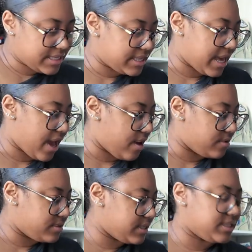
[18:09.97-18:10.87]
in the
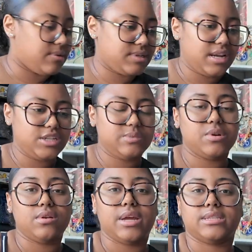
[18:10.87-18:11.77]
house, because I was going to just put
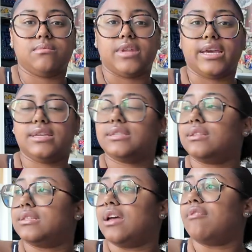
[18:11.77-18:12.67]
on like some leggings
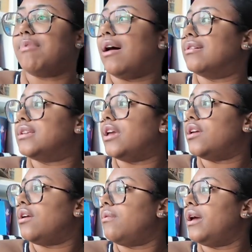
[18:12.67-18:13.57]
and stuff, but I was like, you
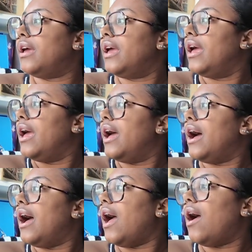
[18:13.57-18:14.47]
know what?
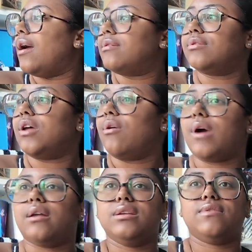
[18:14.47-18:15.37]
I don't know.
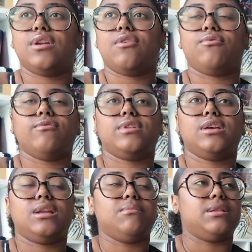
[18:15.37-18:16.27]
I don't even know if we're really
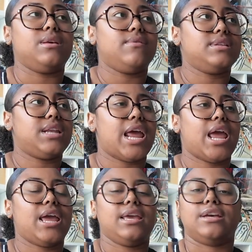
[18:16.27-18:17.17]
going to be leaving
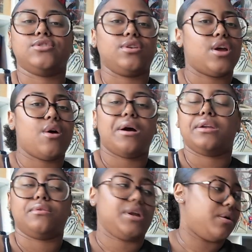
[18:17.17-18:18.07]
today. Yes or no. I
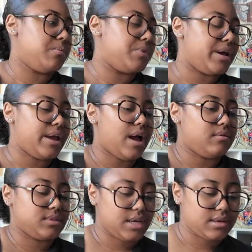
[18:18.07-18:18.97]
don't know. But I
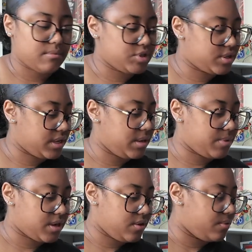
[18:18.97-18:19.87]
was like, I'm just going to keep it
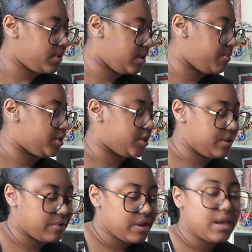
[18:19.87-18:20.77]
cute, keep it
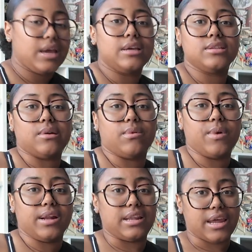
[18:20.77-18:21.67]
chill. So we're
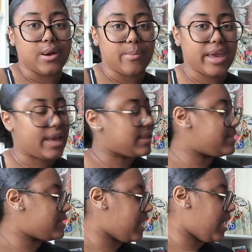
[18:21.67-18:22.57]
wearing the LEGO
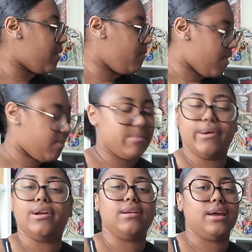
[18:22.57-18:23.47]
pants while we
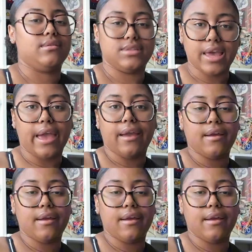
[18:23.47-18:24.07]
build our LEGO set.